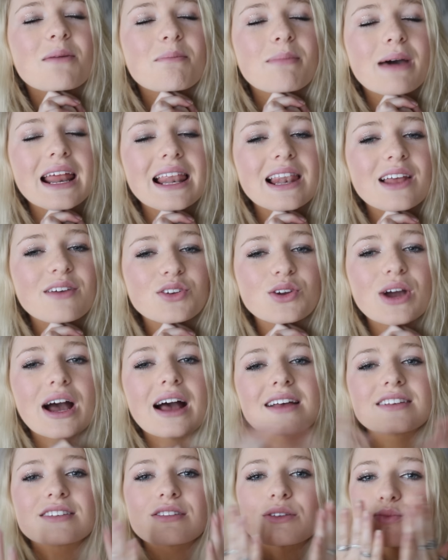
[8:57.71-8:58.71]
But I love you
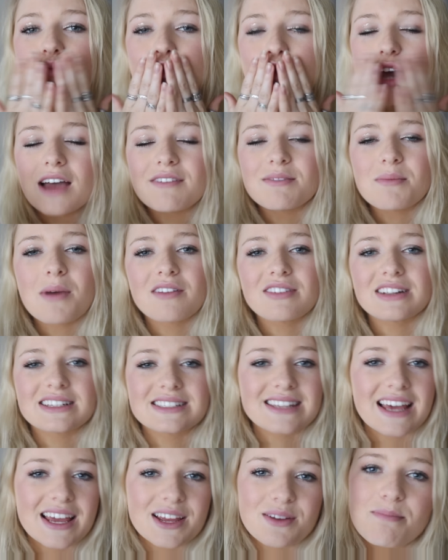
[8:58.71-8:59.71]
guys. Have a
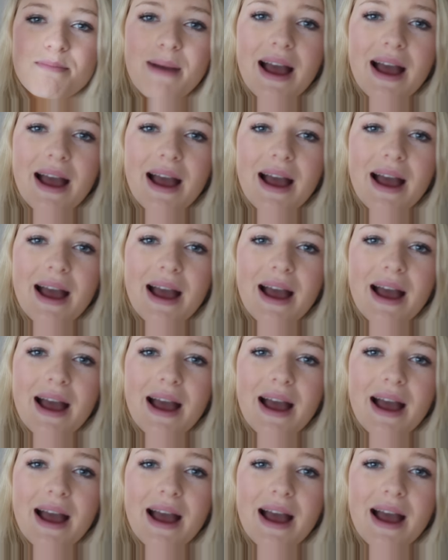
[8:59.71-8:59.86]
marvelous day.